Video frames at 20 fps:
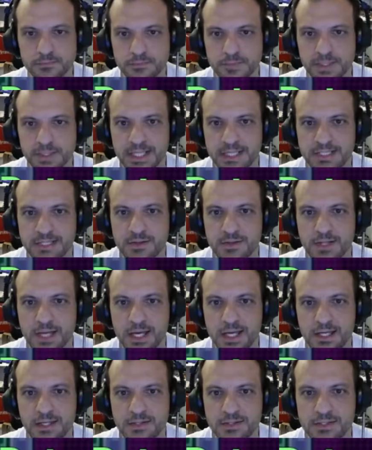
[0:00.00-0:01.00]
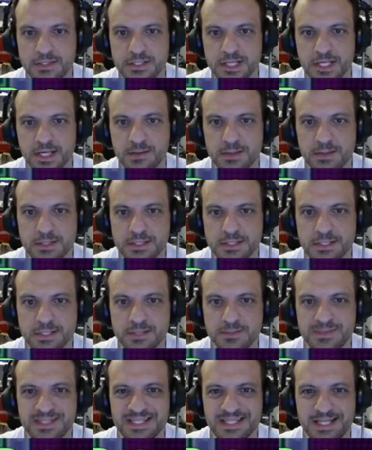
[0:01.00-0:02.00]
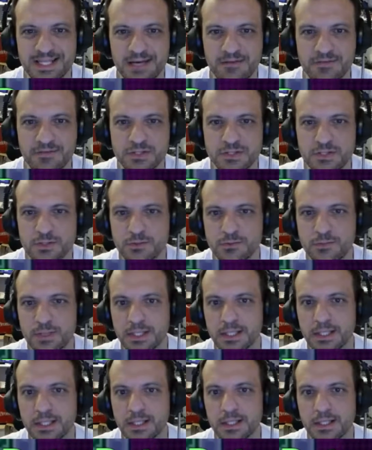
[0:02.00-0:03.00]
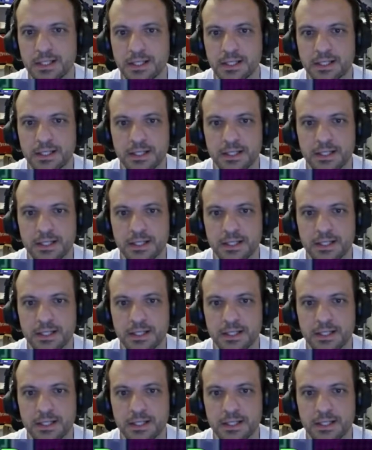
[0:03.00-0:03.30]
But that's okay, because Sega Master System didn't have too many